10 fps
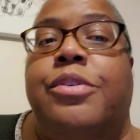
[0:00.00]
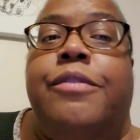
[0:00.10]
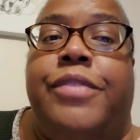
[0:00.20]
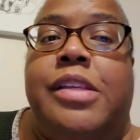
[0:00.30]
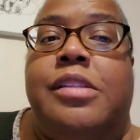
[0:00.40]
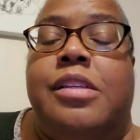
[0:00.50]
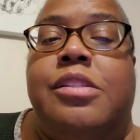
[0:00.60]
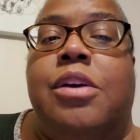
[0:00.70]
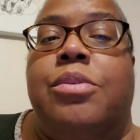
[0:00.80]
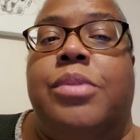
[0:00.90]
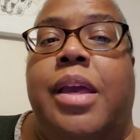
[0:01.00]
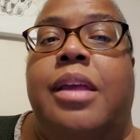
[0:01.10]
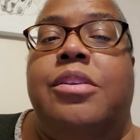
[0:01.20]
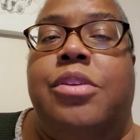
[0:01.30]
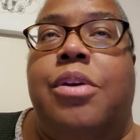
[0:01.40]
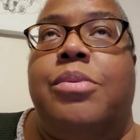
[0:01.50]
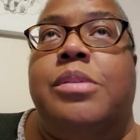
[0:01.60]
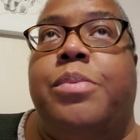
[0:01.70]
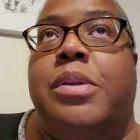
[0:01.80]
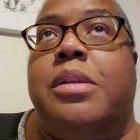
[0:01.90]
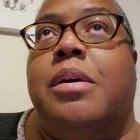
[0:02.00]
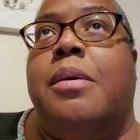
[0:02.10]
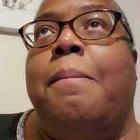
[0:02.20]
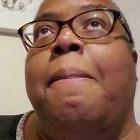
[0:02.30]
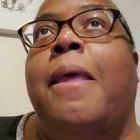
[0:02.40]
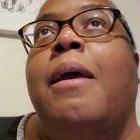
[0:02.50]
your visit so that, you know, it's pretty numb.